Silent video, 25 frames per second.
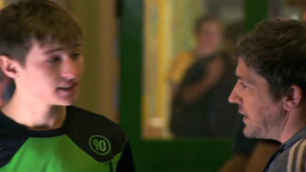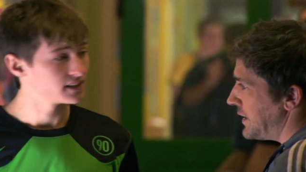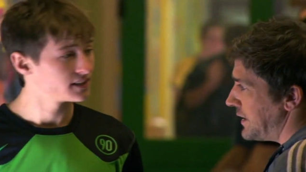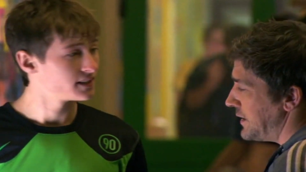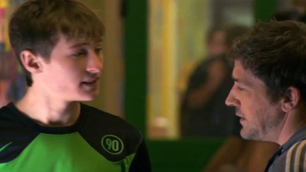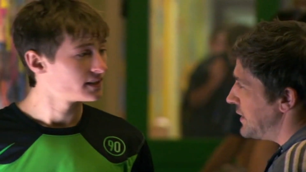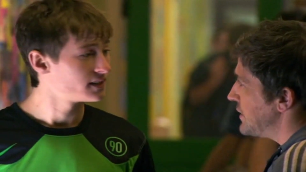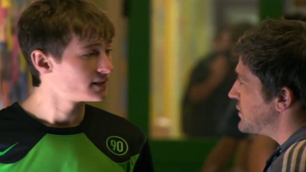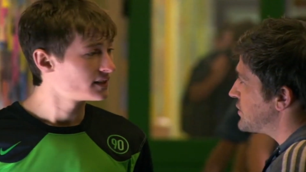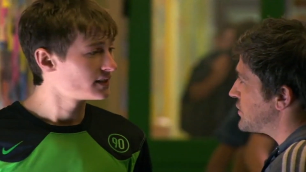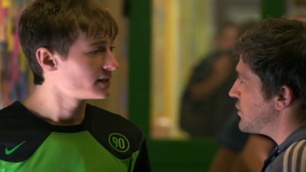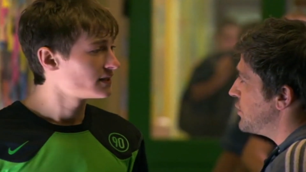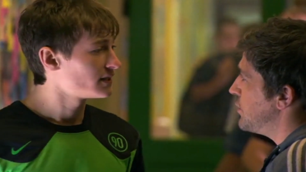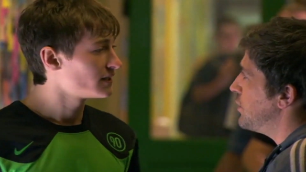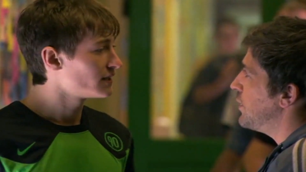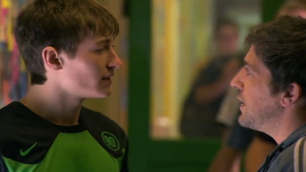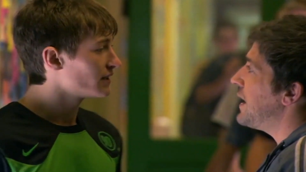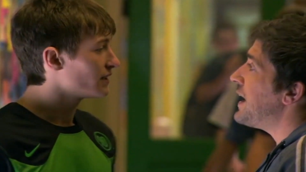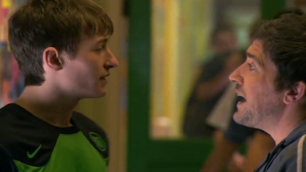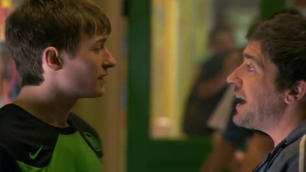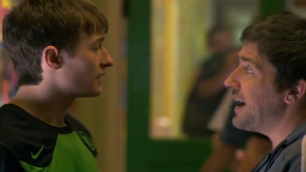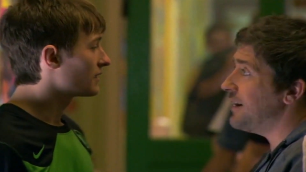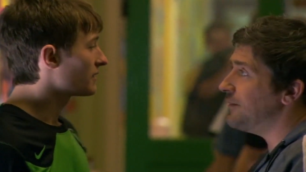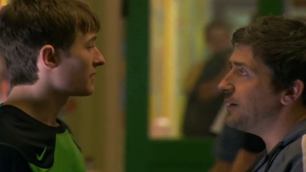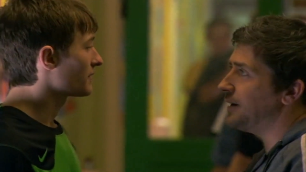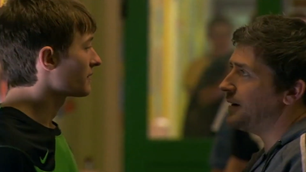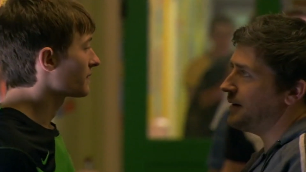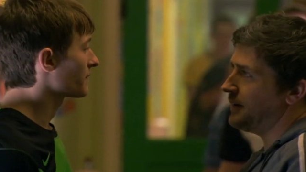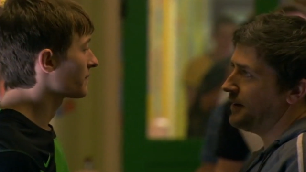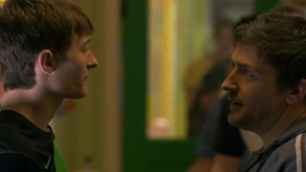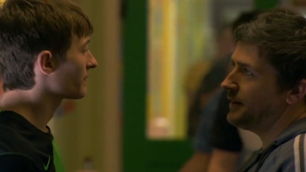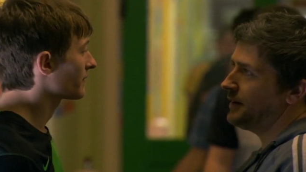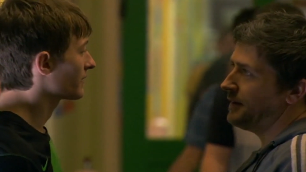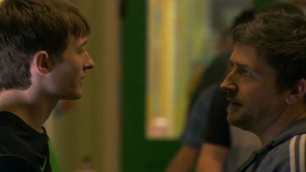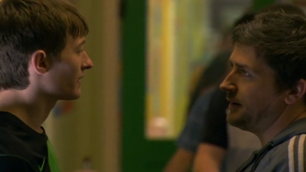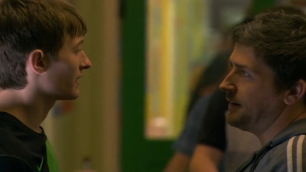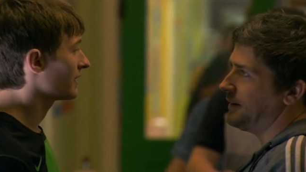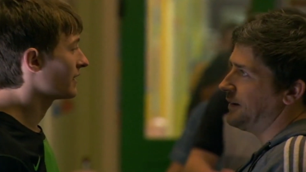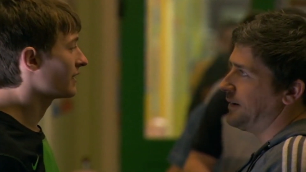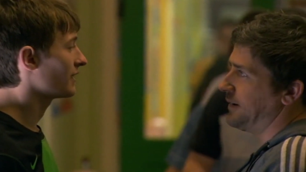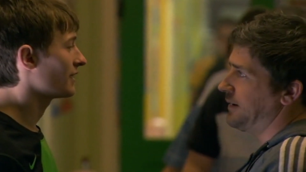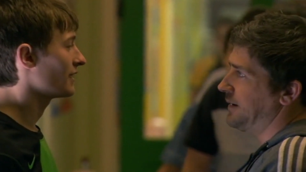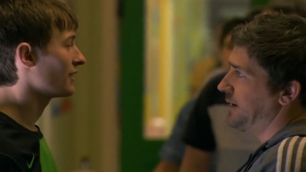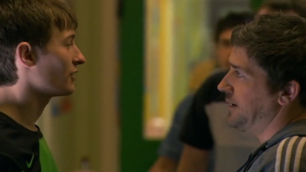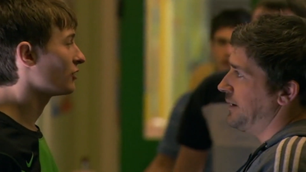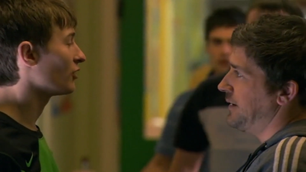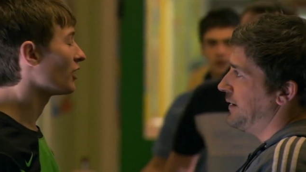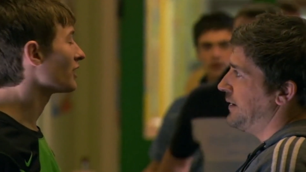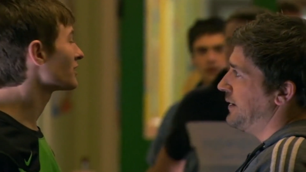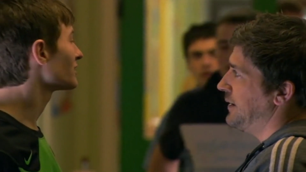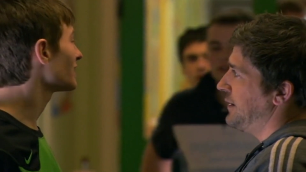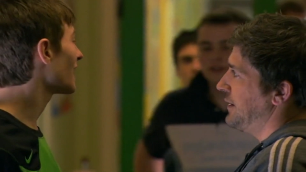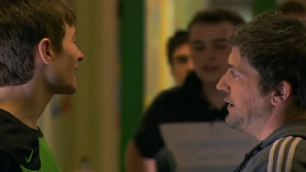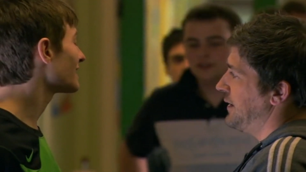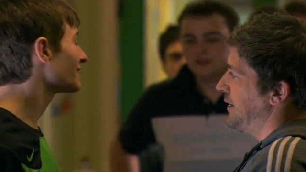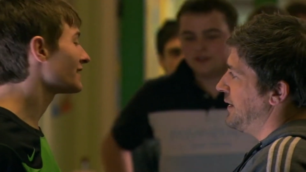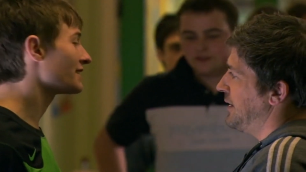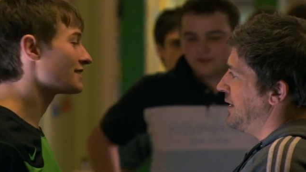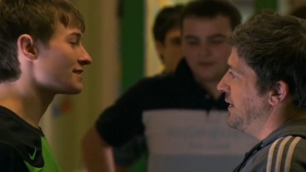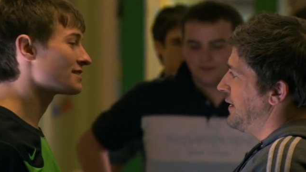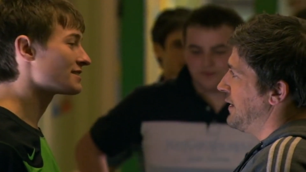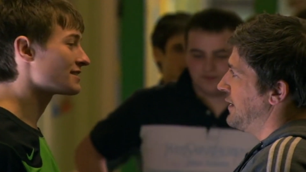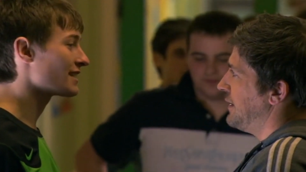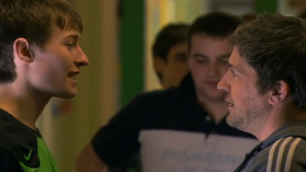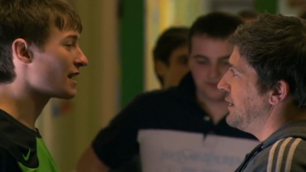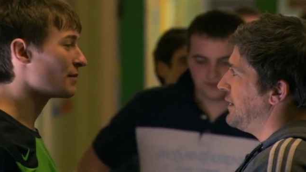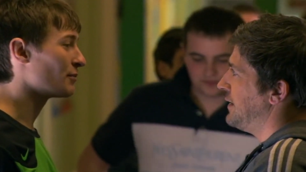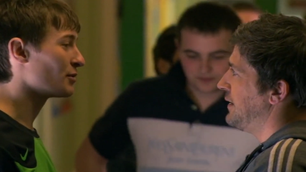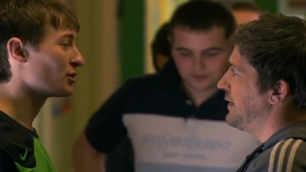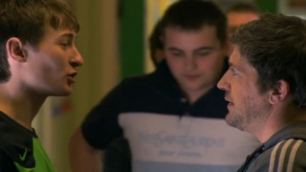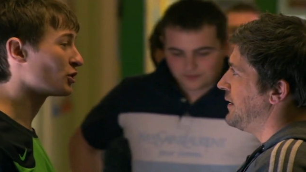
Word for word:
Speaker 1: it in this school, ever. Well, it's nice of you to say, but